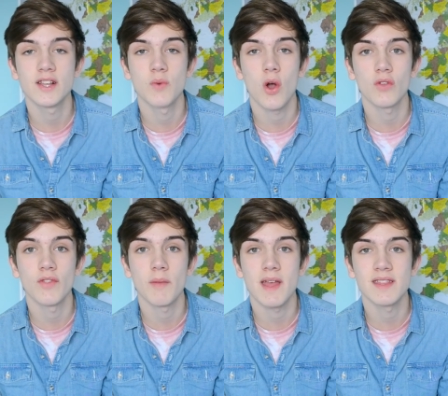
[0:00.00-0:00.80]
to all of
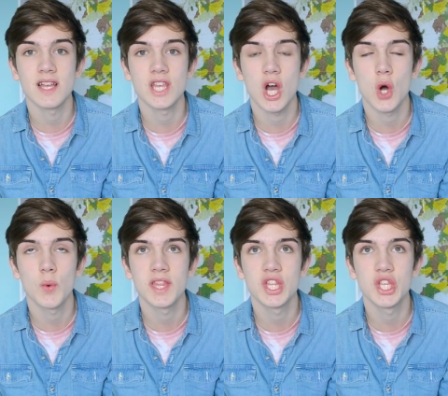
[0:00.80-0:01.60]
them as I
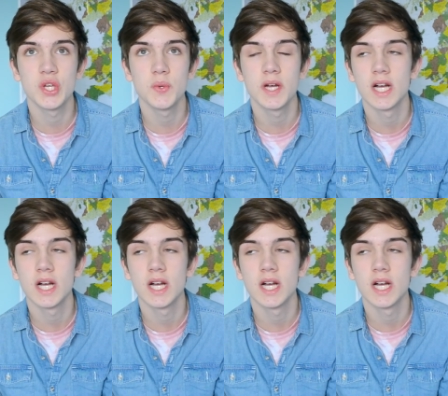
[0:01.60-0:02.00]
always do.